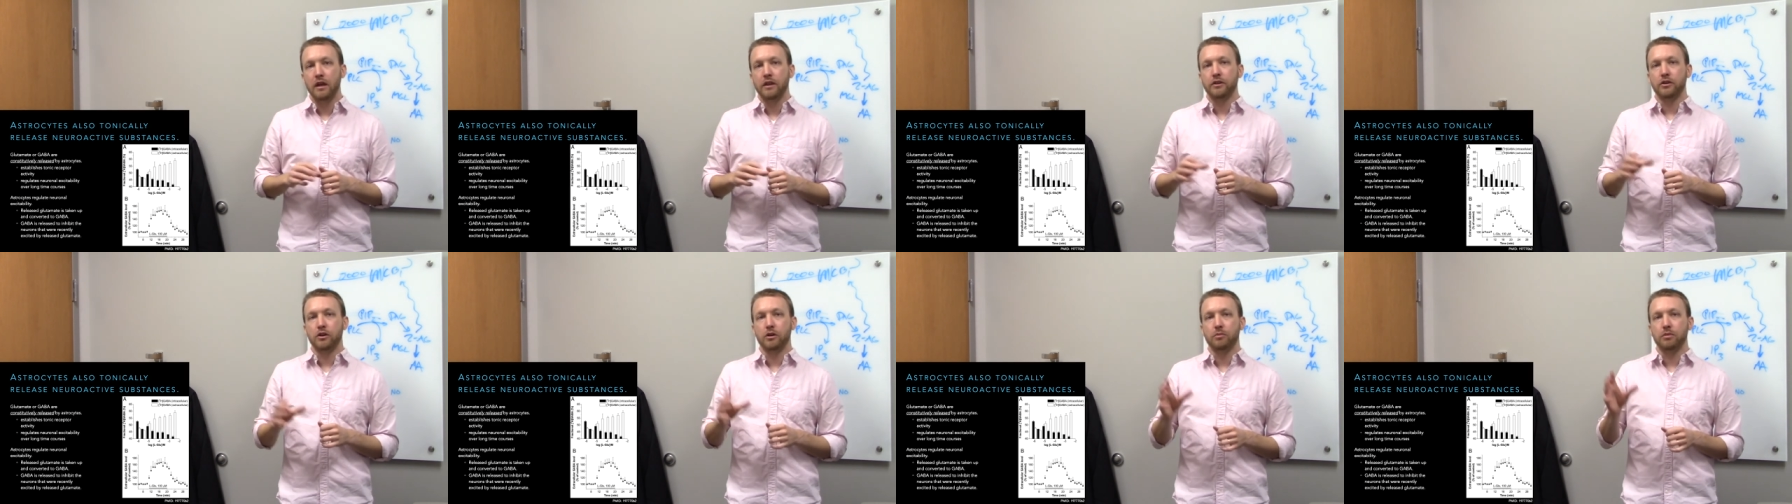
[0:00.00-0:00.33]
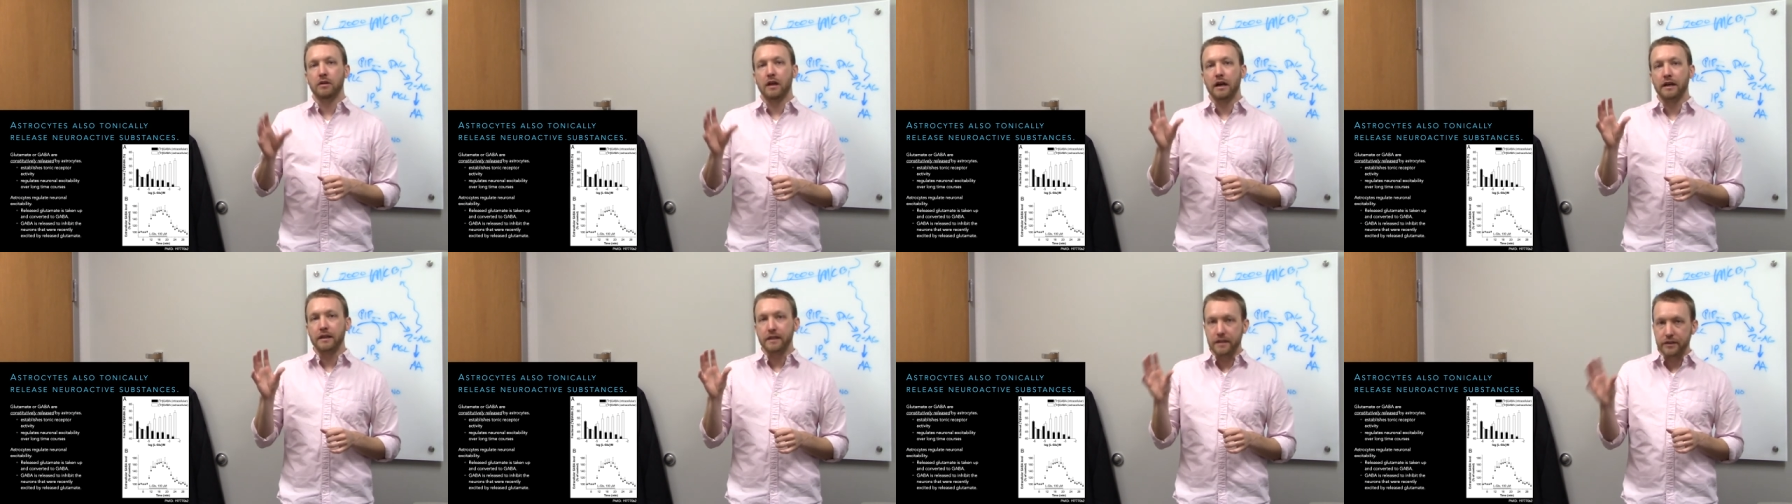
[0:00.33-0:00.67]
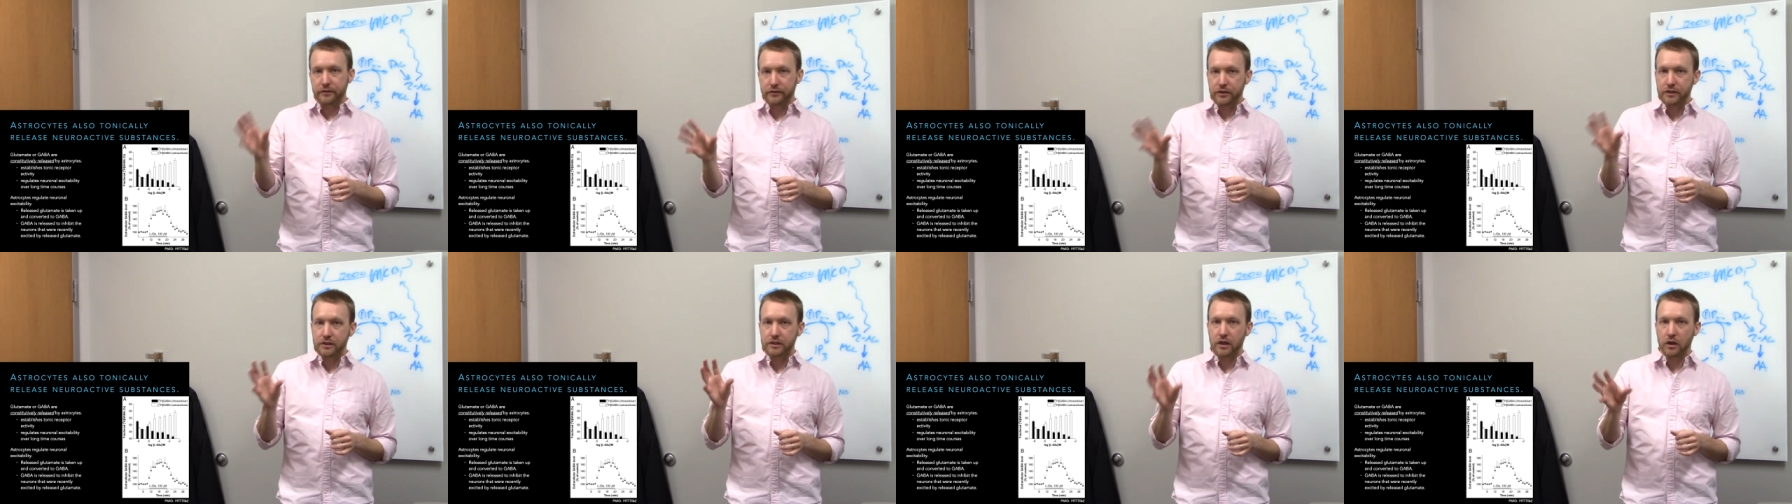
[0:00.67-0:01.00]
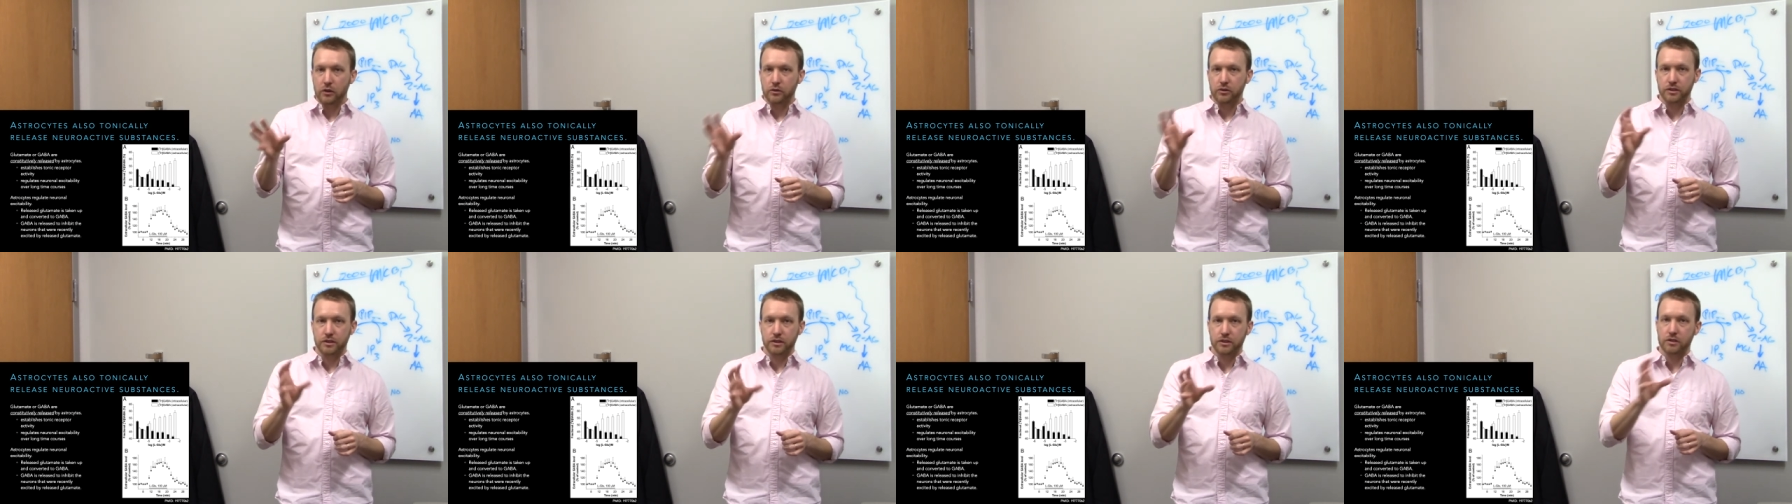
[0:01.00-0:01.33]
they're applying different
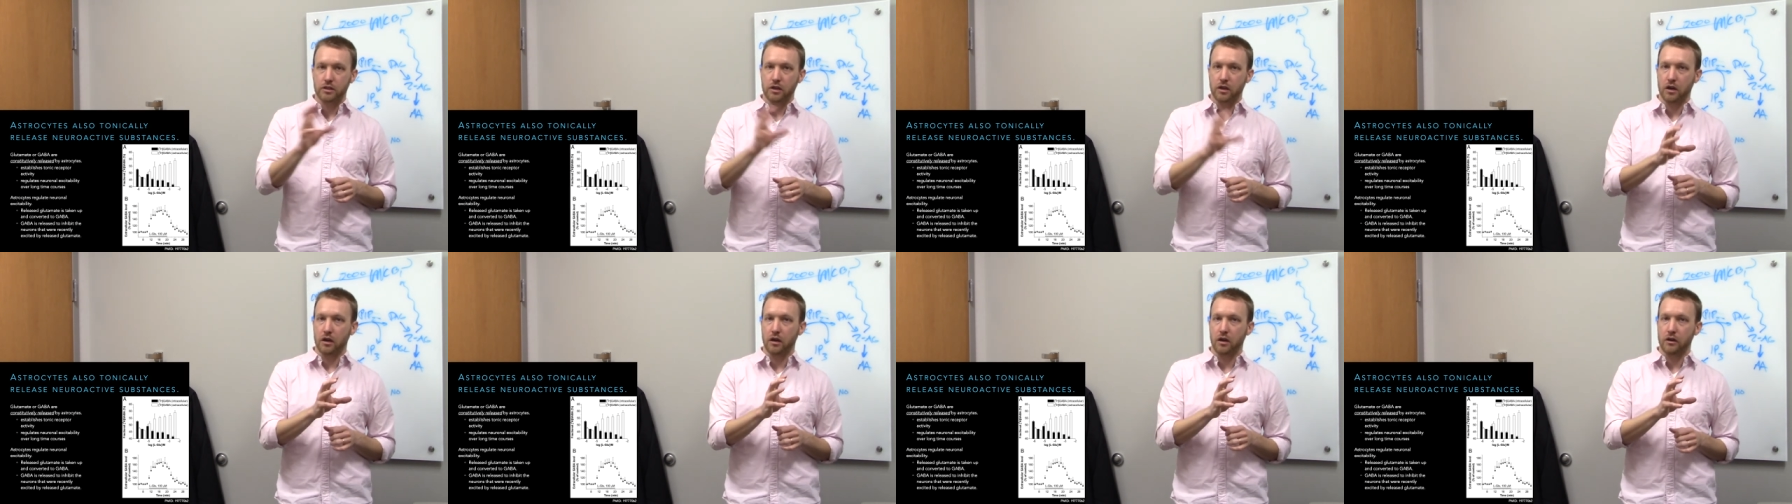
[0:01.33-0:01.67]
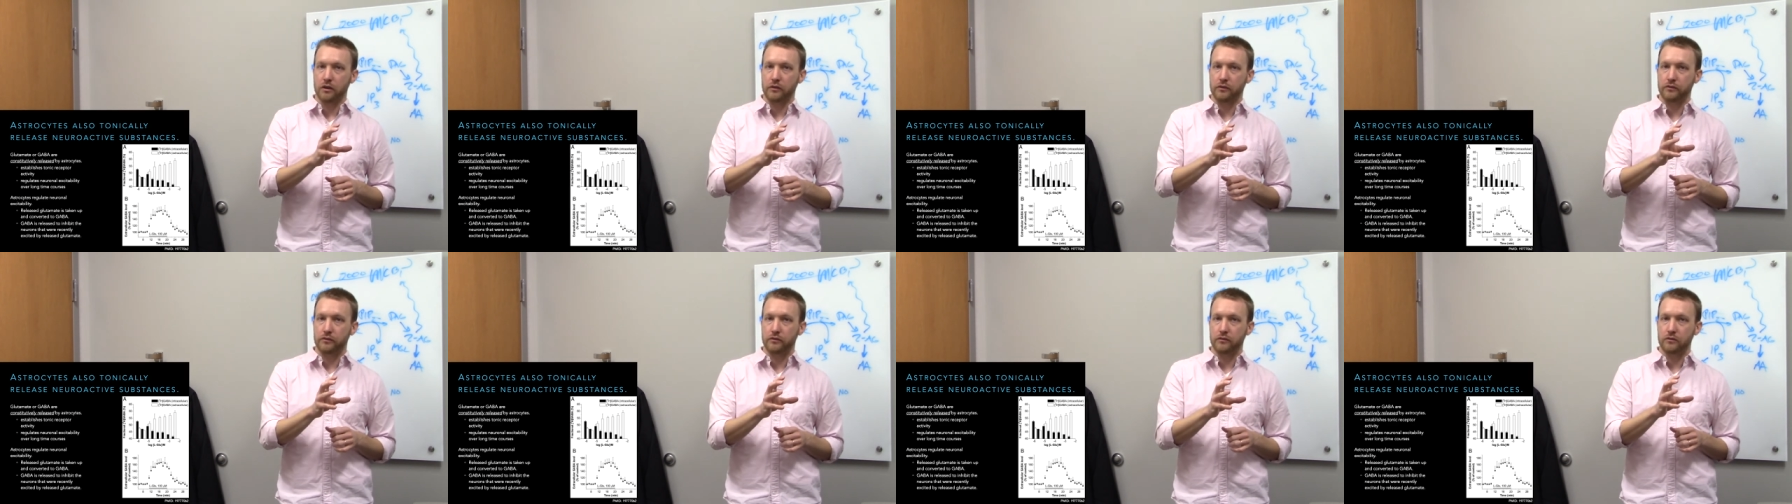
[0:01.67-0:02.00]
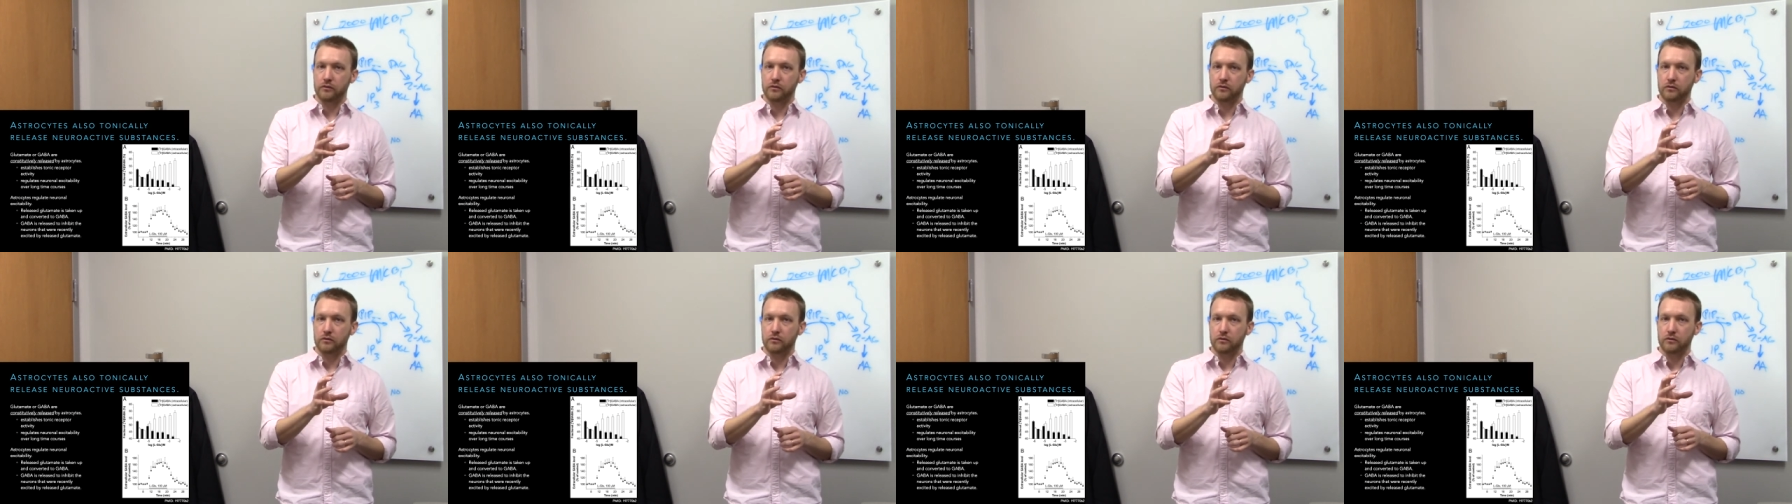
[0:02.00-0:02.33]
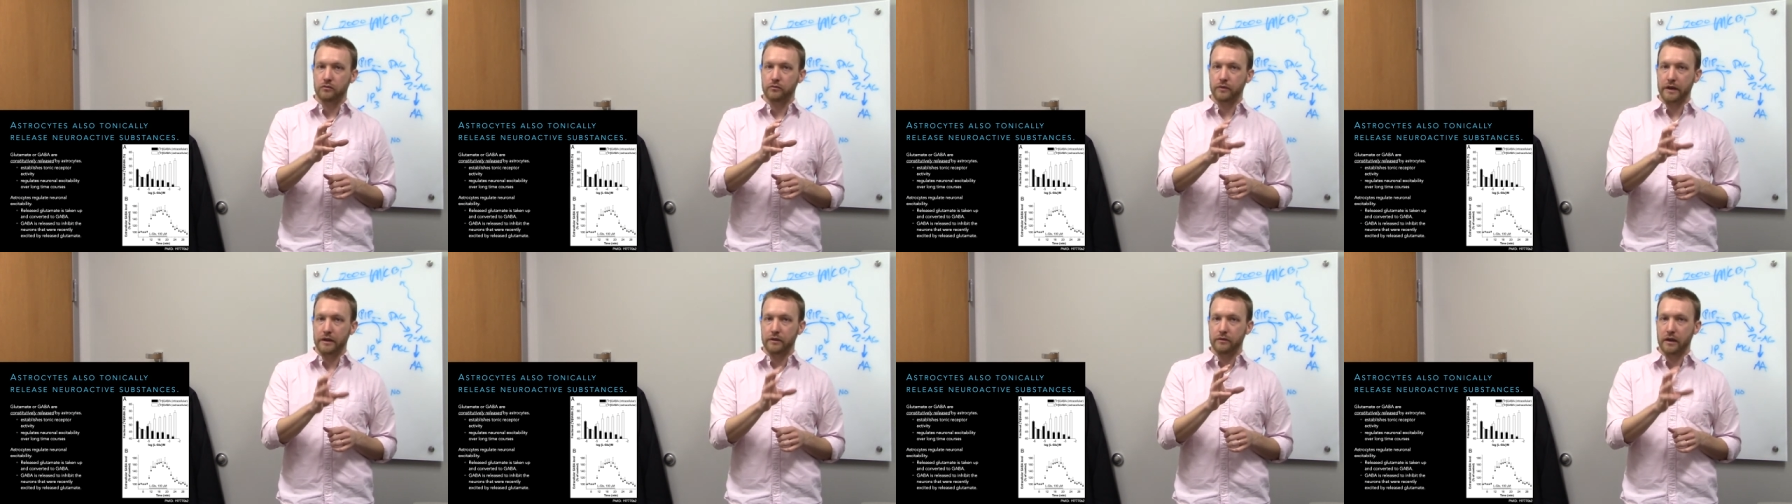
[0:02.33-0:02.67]
doses of
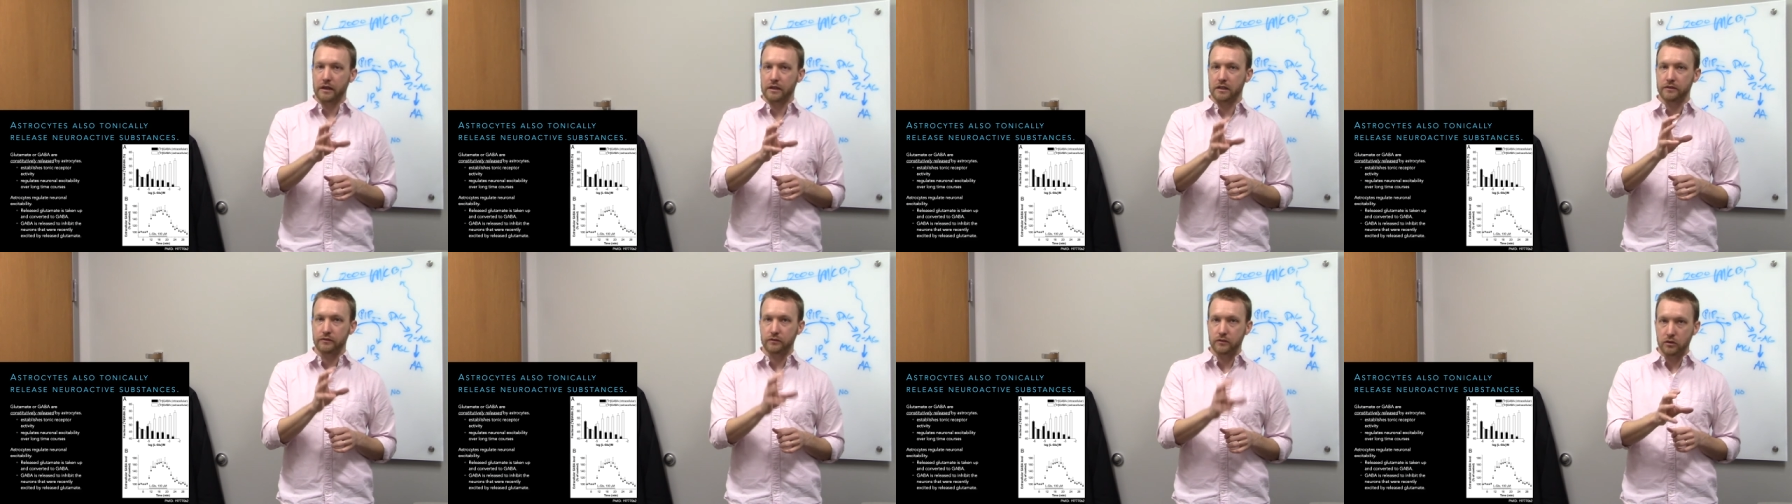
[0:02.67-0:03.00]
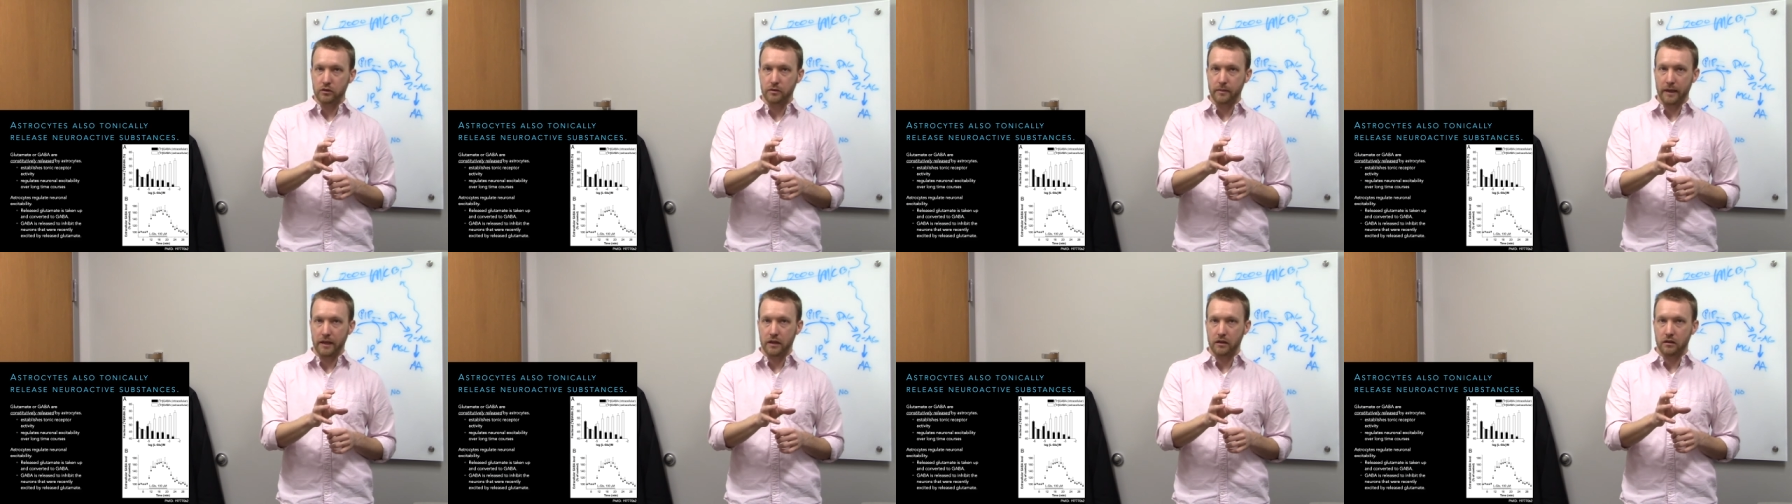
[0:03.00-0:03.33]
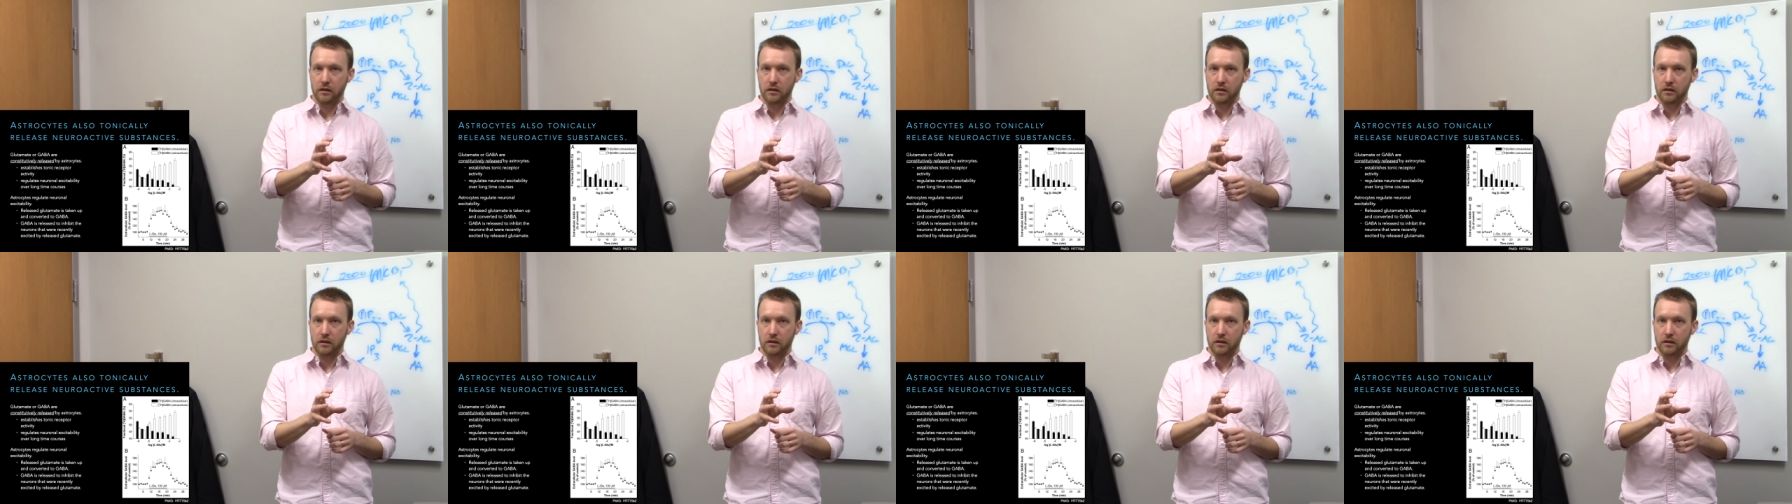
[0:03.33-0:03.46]
radioactive glutamate.